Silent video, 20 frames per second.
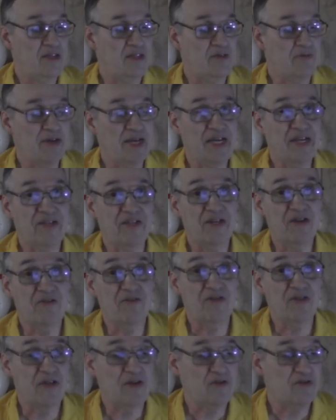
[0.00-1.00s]
The way Joe
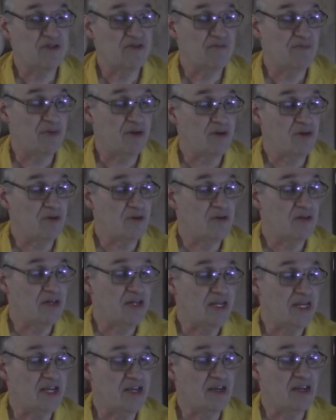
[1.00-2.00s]
Joseph bowled,
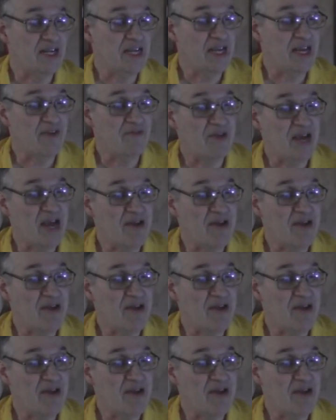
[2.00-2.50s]
he could have